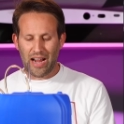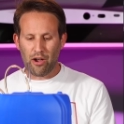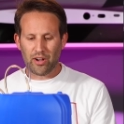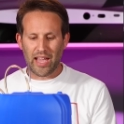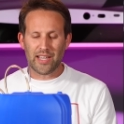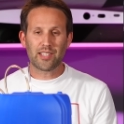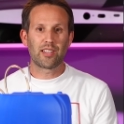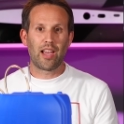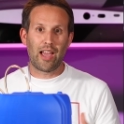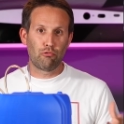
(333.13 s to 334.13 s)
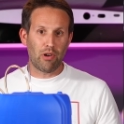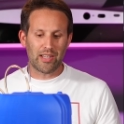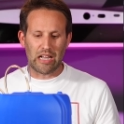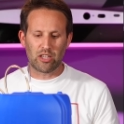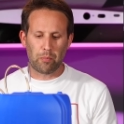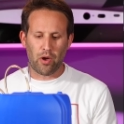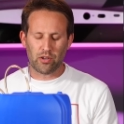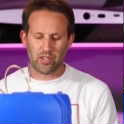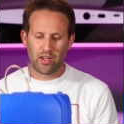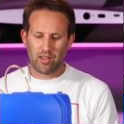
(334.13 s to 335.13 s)
our case, right out the
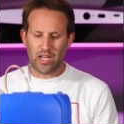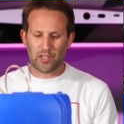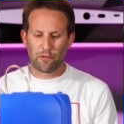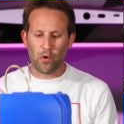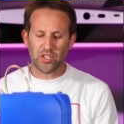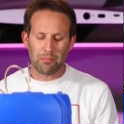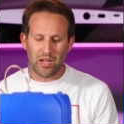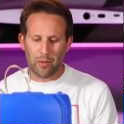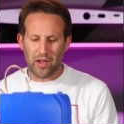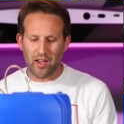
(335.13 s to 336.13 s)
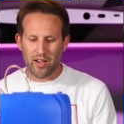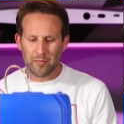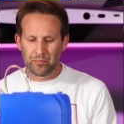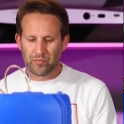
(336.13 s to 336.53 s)
box, that's 40 millibar.